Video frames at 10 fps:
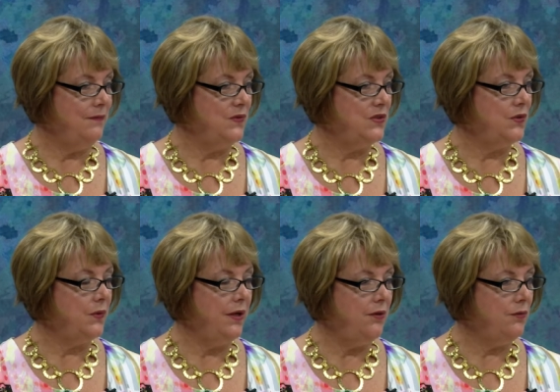
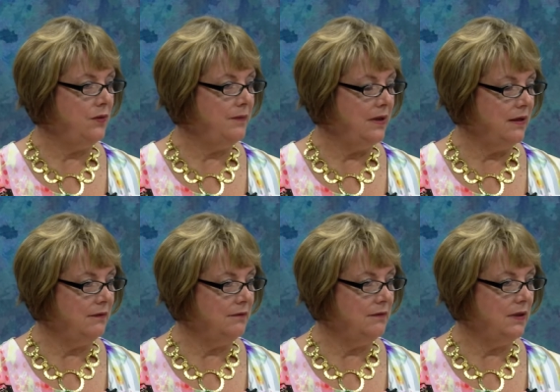story through a,
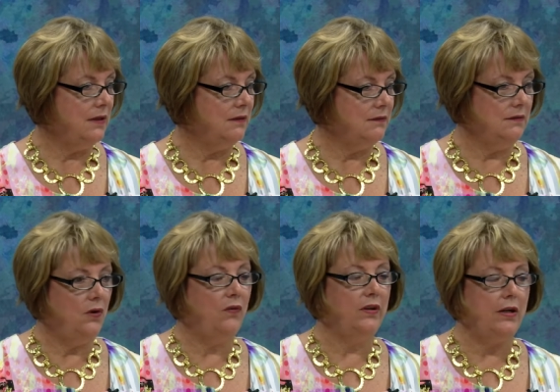a, a
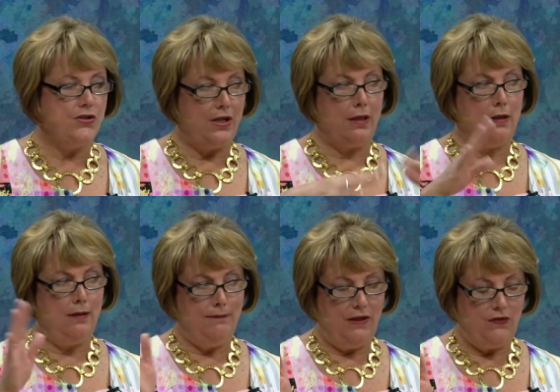overarching
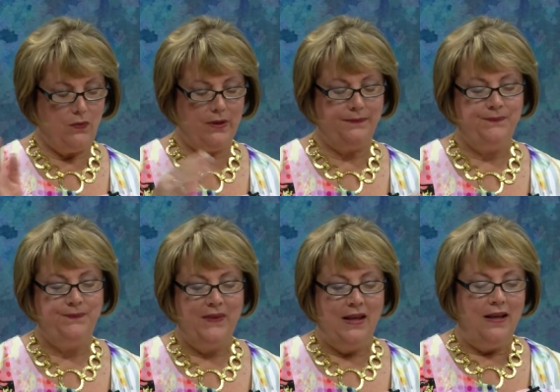theme, if you will.
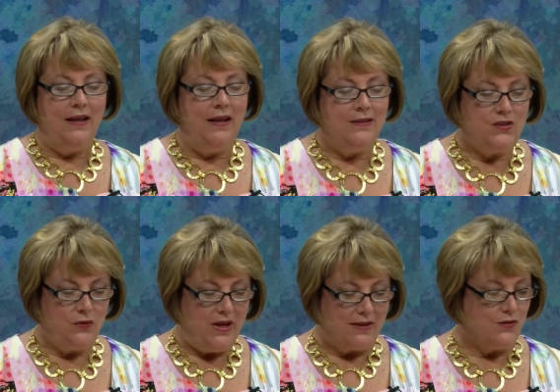And
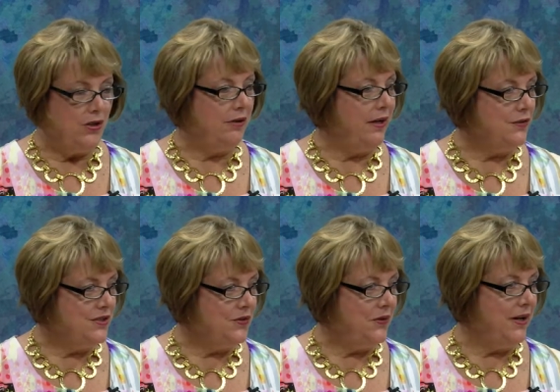so, yes, sharing our
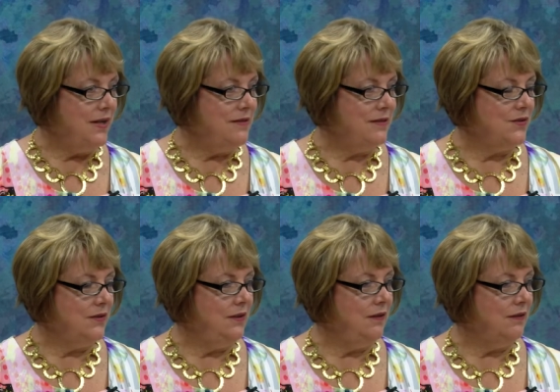stories. This
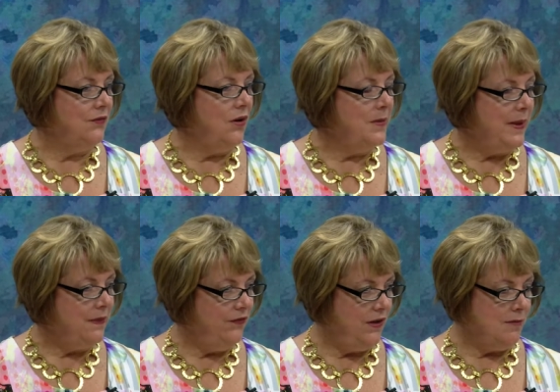is the year of all
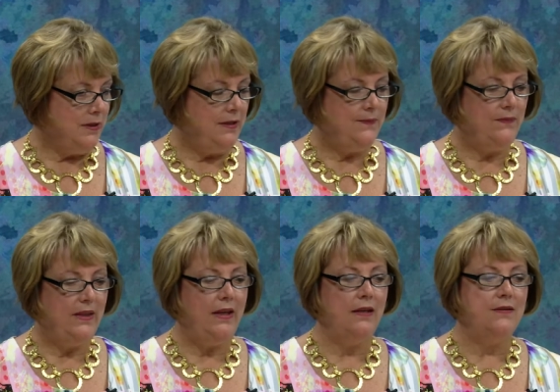about the family.
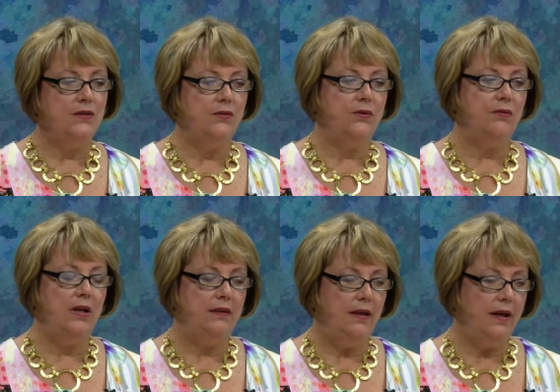And so
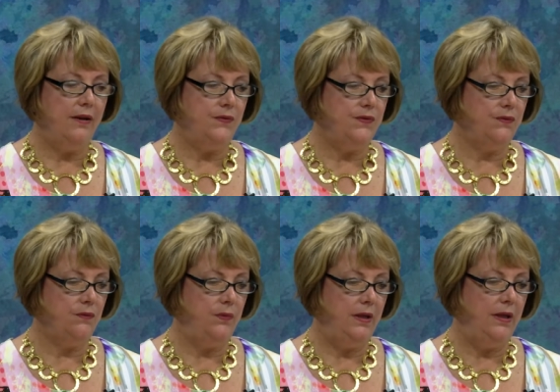throughout the house,
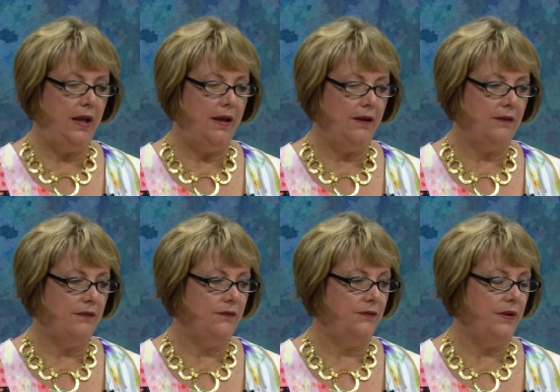we
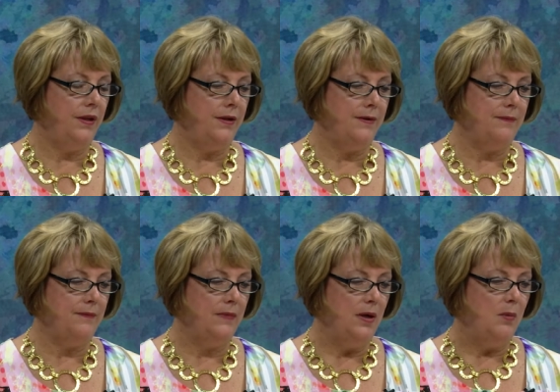have
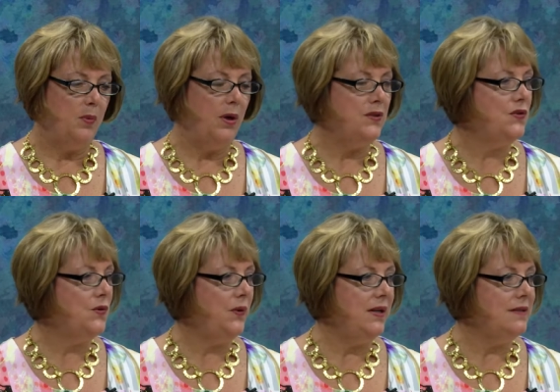um, brought
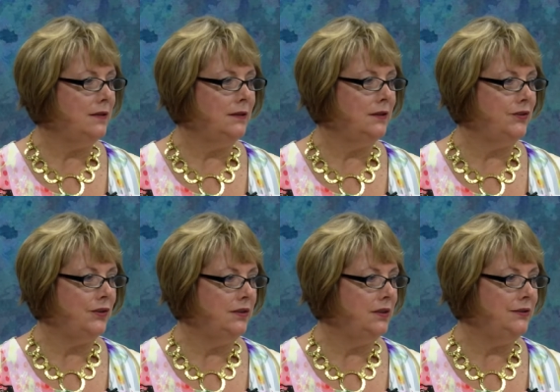stories that are little,
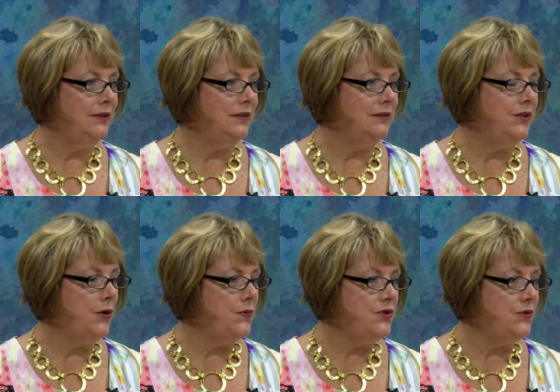little
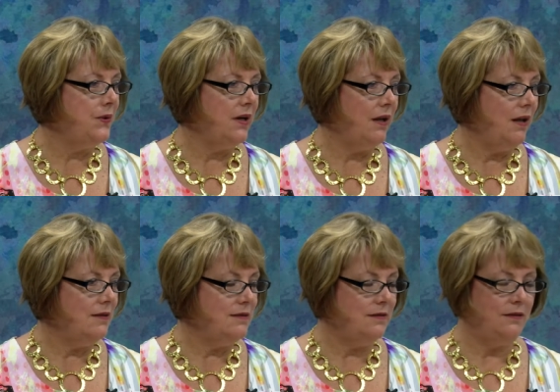known to our
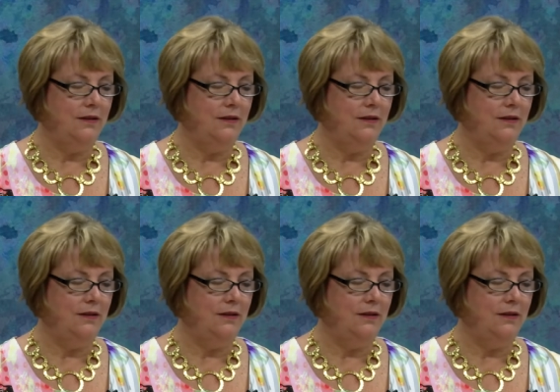guests